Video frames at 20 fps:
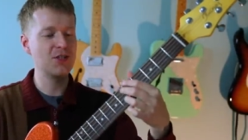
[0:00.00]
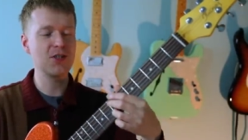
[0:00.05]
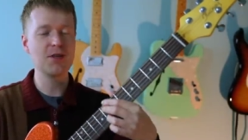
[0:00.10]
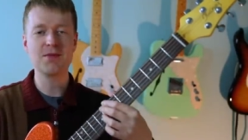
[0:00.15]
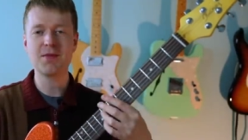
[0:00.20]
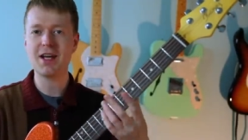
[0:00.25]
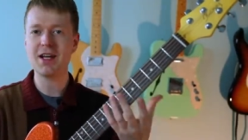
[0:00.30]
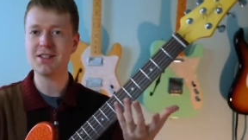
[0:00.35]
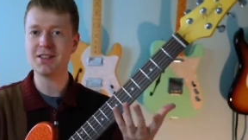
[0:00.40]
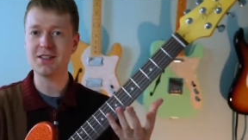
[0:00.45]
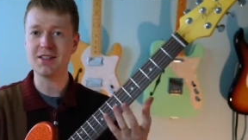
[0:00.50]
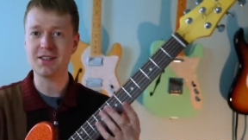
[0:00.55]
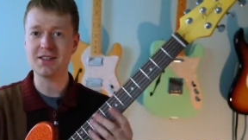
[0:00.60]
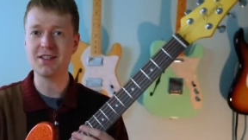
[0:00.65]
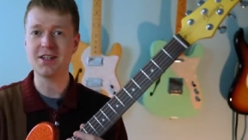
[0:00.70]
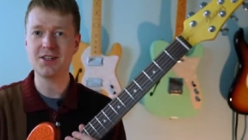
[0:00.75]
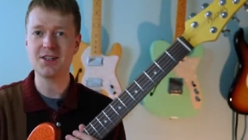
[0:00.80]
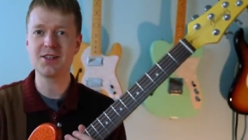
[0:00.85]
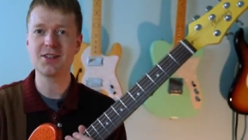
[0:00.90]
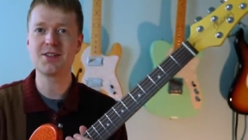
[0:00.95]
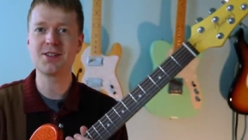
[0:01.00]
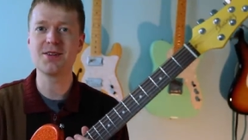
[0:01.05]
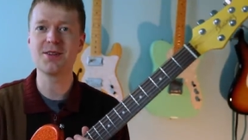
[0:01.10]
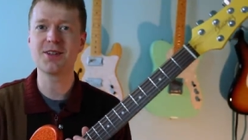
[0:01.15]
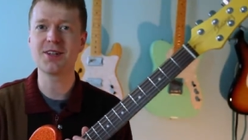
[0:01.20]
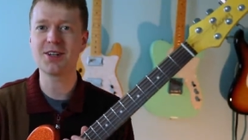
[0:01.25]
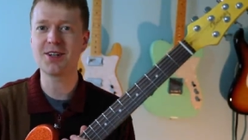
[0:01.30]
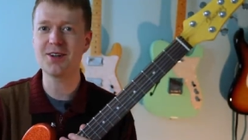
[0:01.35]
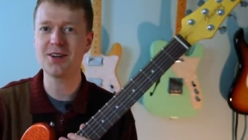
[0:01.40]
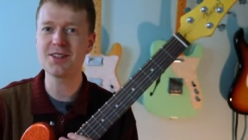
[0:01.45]
gymnastics that she's
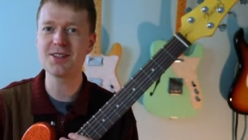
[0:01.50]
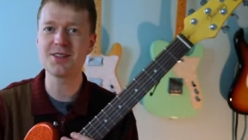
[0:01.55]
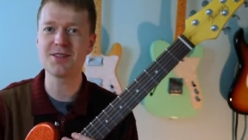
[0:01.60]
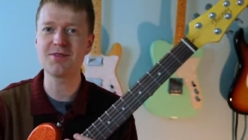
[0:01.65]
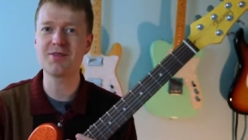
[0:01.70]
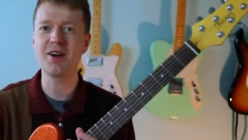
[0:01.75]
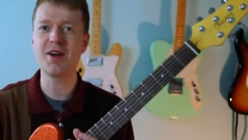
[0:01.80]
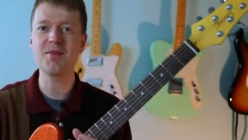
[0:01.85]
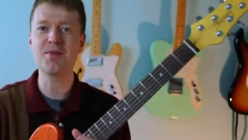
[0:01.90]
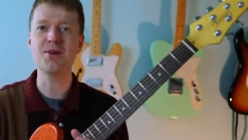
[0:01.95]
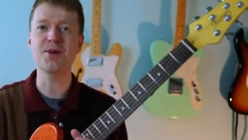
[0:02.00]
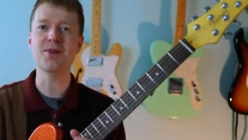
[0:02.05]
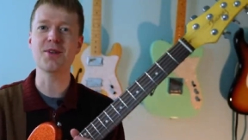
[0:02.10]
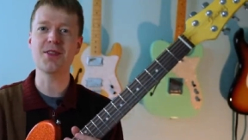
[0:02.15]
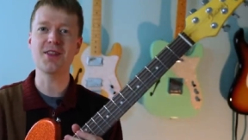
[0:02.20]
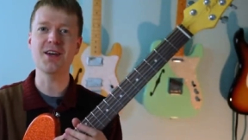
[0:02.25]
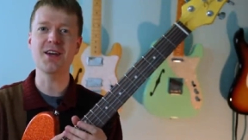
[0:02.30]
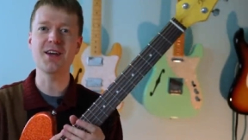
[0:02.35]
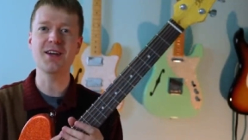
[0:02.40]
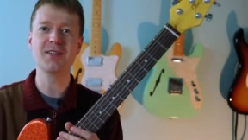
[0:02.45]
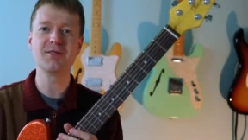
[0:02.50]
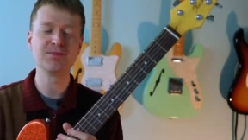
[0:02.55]
doing across the fretboard there.